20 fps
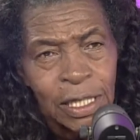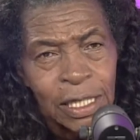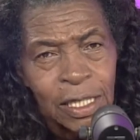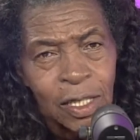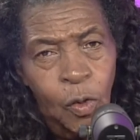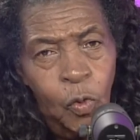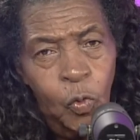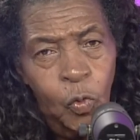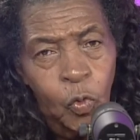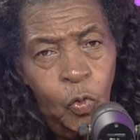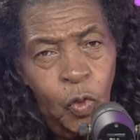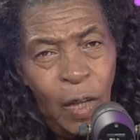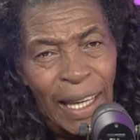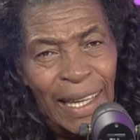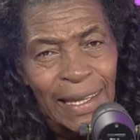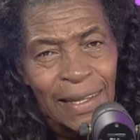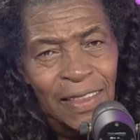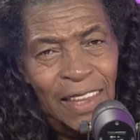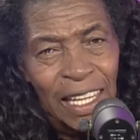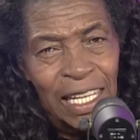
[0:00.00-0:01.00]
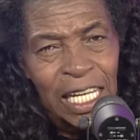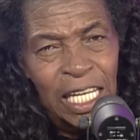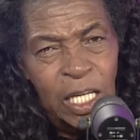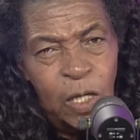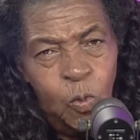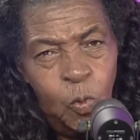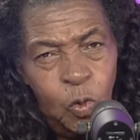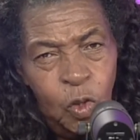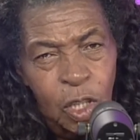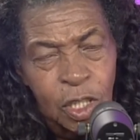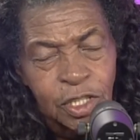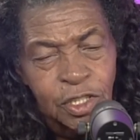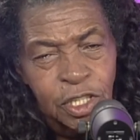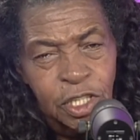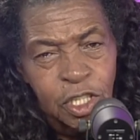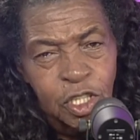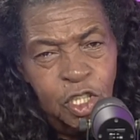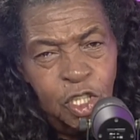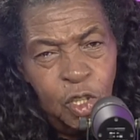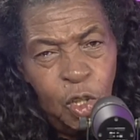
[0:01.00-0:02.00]
the way that He want to
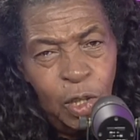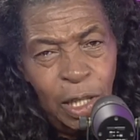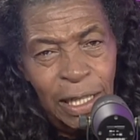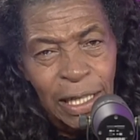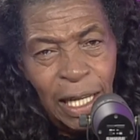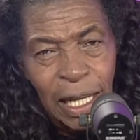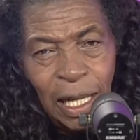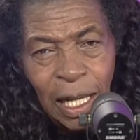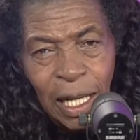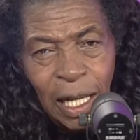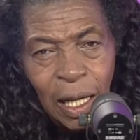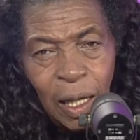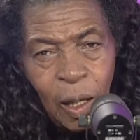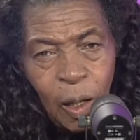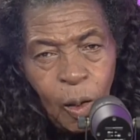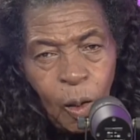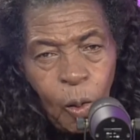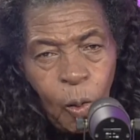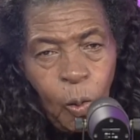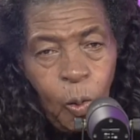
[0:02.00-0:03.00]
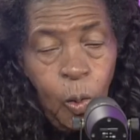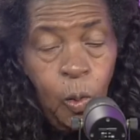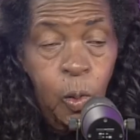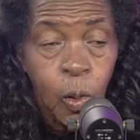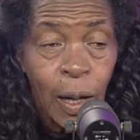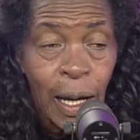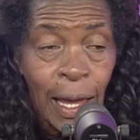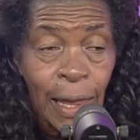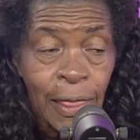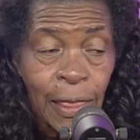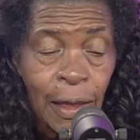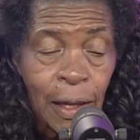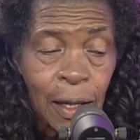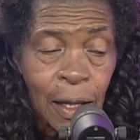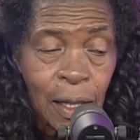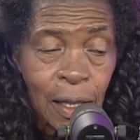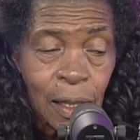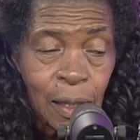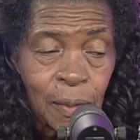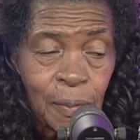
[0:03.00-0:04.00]
do it,
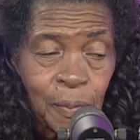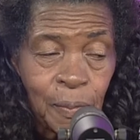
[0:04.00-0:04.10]
whether